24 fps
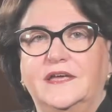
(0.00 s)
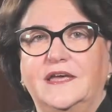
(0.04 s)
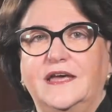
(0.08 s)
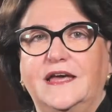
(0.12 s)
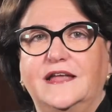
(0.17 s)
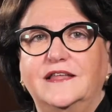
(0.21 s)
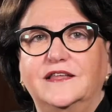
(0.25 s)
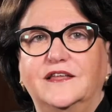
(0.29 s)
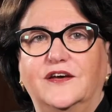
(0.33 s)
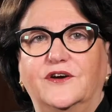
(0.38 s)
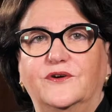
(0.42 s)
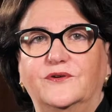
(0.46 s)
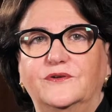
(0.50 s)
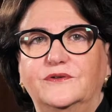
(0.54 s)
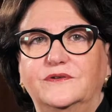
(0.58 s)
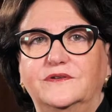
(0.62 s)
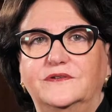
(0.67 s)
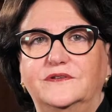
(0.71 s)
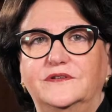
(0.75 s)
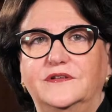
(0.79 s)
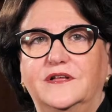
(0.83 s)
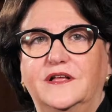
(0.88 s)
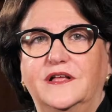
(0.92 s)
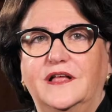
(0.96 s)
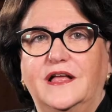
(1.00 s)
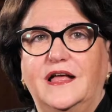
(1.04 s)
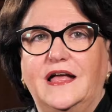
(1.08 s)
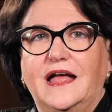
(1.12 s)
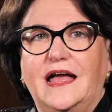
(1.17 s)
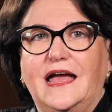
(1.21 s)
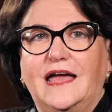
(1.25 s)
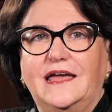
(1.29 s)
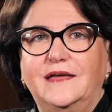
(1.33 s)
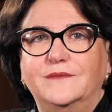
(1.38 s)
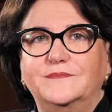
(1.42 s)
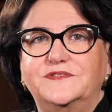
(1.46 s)
Hello,
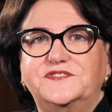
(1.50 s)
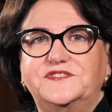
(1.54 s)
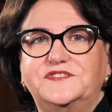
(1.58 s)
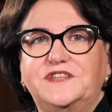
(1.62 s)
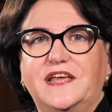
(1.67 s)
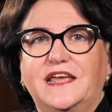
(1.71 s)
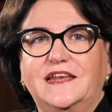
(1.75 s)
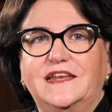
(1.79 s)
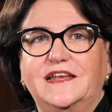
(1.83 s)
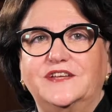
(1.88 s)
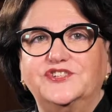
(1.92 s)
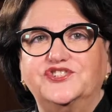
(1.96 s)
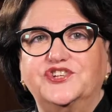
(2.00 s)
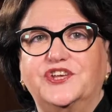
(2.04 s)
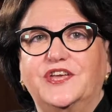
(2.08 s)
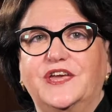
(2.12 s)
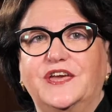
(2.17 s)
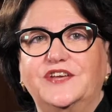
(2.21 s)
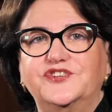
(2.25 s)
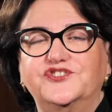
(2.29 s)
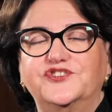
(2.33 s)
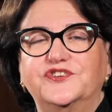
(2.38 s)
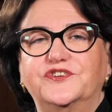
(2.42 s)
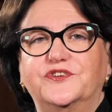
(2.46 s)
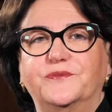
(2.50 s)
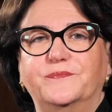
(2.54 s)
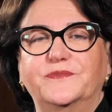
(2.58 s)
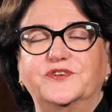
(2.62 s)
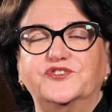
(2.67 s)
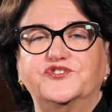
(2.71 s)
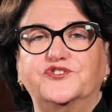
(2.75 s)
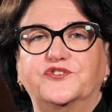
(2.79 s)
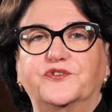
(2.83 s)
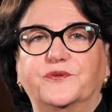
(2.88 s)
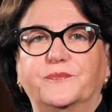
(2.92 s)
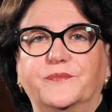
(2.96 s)
I am State Education
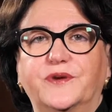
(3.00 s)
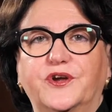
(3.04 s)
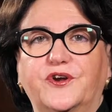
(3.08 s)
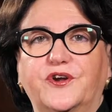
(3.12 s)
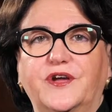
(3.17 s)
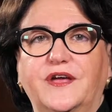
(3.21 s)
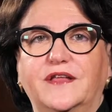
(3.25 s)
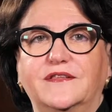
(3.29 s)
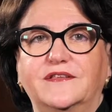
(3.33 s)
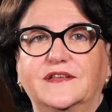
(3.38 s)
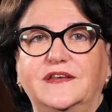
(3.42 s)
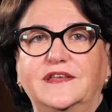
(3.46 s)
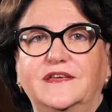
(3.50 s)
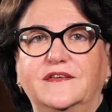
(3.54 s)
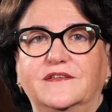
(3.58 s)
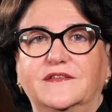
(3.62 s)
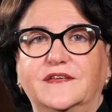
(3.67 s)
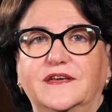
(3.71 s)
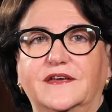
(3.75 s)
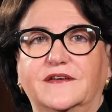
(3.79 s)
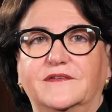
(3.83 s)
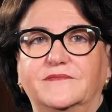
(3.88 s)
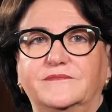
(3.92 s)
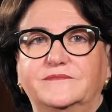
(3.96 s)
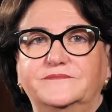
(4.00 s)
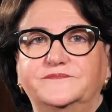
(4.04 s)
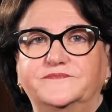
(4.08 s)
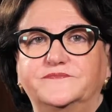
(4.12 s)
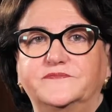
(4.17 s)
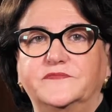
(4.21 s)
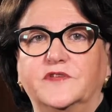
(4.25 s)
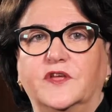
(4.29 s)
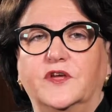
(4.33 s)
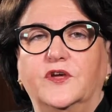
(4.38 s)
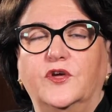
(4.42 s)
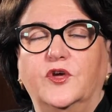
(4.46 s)
Commissioner Mary Ellen Elia.
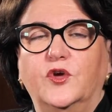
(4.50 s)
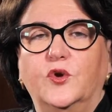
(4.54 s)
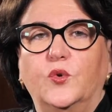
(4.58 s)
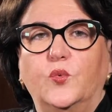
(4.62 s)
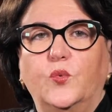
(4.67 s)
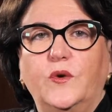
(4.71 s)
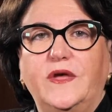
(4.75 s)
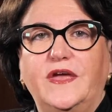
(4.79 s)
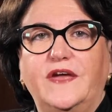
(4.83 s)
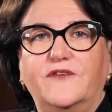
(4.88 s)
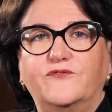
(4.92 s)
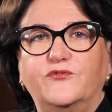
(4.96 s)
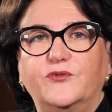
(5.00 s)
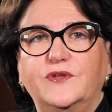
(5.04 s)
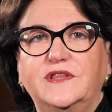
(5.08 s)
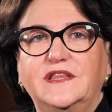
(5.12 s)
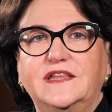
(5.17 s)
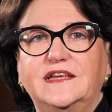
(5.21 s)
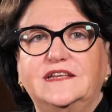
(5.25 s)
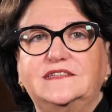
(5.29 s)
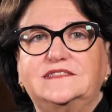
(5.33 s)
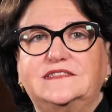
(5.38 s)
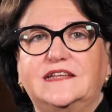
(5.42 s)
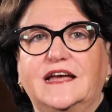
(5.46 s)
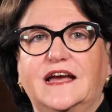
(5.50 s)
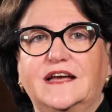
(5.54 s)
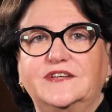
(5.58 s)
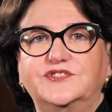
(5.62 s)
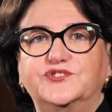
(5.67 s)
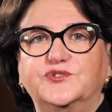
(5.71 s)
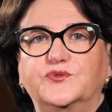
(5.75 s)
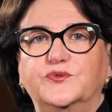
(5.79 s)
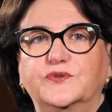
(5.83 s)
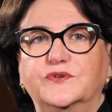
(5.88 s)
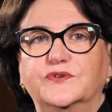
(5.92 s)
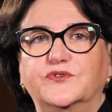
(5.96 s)
We have released high
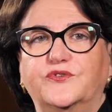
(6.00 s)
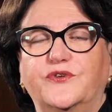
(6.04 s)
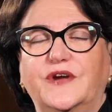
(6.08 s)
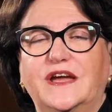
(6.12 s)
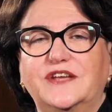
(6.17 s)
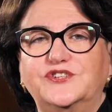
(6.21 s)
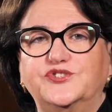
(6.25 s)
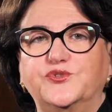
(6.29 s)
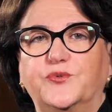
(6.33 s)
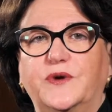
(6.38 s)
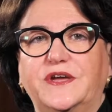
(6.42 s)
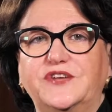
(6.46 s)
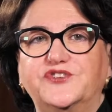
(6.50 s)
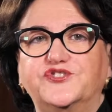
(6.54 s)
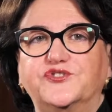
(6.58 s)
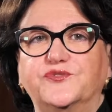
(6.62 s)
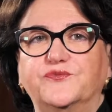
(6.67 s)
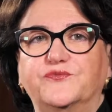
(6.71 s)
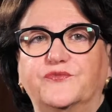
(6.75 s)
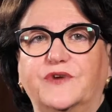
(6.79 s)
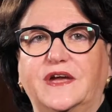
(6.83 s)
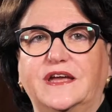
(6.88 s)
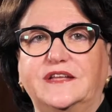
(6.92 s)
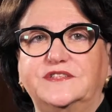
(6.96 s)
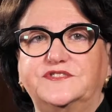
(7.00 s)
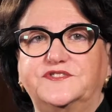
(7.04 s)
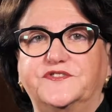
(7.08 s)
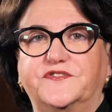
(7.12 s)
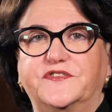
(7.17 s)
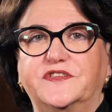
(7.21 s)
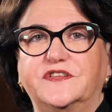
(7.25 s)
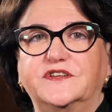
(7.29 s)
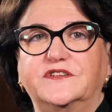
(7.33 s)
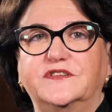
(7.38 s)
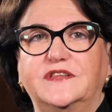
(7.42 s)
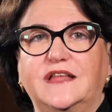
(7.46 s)
school graduation rates
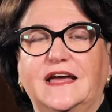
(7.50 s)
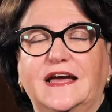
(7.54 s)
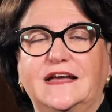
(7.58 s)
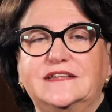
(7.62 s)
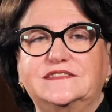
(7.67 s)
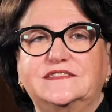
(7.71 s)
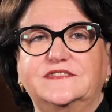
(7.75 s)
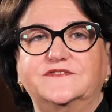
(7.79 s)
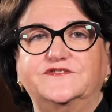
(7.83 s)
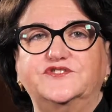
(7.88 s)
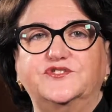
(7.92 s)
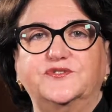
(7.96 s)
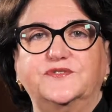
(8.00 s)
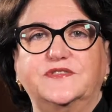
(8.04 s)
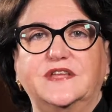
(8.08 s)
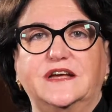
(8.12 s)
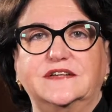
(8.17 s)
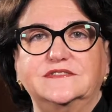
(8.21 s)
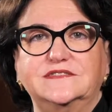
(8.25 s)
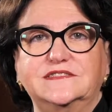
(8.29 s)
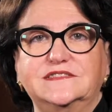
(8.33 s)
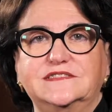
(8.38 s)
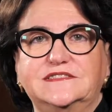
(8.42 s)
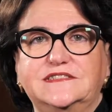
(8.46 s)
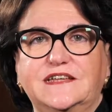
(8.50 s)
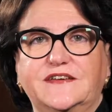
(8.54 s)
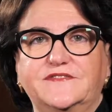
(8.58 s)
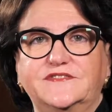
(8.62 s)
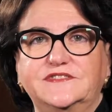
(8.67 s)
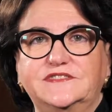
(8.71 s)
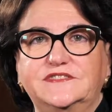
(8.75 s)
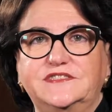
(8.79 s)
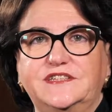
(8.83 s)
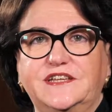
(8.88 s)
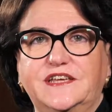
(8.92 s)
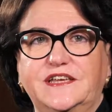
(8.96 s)
for the class of
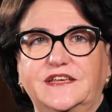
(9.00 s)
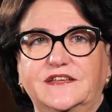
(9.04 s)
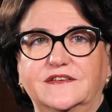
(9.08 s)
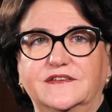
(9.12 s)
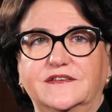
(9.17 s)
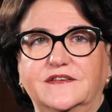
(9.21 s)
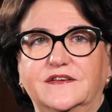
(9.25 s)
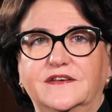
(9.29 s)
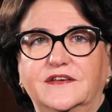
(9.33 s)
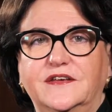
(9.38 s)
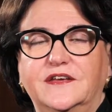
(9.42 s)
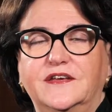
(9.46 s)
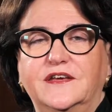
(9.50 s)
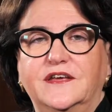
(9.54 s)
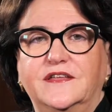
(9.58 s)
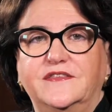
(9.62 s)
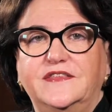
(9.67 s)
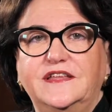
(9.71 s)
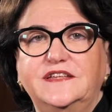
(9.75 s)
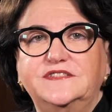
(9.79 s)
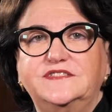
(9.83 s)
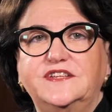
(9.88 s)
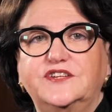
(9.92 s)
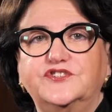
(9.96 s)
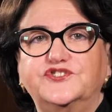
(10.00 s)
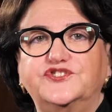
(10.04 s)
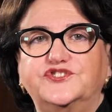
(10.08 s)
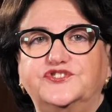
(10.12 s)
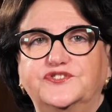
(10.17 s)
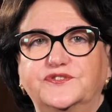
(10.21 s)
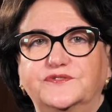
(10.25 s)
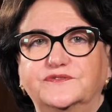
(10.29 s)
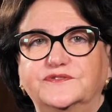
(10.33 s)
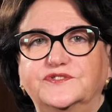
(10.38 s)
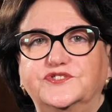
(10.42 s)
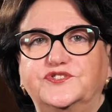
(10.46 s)
2017. These are
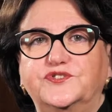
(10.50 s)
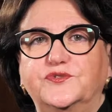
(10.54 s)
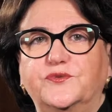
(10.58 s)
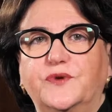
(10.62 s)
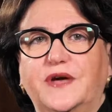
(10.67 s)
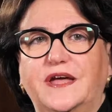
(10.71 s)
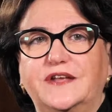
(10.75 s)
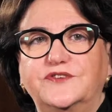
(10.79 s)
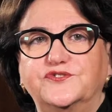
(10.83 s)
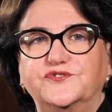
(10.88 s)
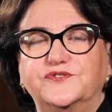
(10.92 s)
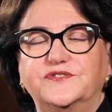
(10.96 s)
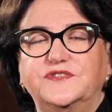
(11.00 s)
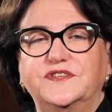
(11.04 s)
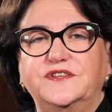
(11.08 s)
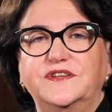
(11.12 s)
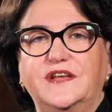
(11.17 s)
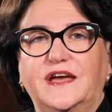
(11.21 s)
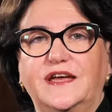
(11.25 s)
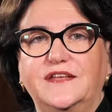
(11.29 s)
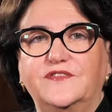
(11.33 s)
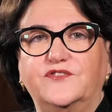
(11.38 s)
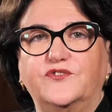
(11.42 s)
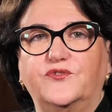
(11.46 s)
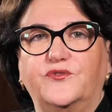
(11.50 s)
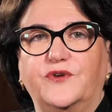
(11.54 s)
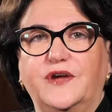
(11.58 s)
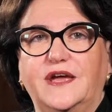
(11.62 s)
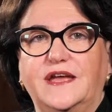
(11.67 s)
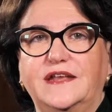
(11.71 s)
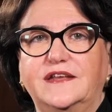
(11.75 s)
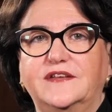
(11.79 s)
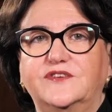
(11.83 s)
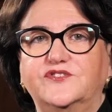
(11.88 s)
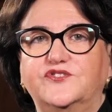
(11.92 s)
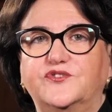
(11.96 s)
students who entered the 9th
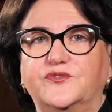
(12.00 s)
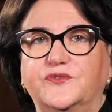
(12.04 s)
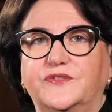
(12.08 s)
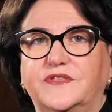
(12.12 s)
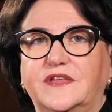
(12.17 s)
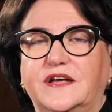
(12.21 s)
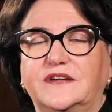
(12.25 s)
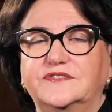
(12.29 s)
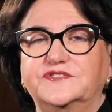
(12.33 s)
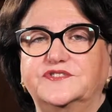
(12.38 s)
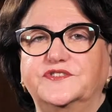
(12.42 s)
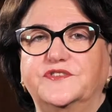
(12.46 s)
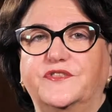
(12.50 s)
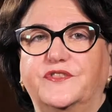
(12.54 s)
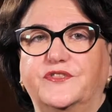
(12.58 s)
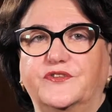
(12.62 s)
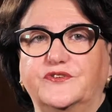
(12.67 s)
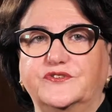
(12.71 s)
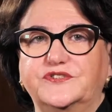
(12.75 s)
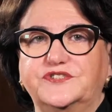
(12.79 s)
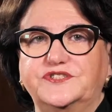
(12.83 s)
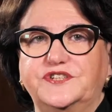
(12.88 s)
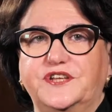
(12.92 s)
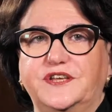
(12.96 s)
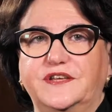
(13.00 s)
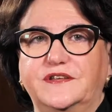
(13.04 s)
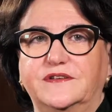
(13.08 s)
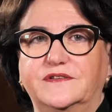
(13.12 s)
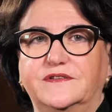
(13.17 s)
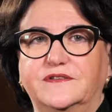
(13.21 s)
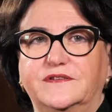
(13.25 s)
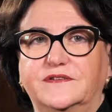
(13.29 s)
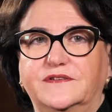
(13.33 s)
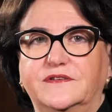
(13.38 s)
grade in 2013.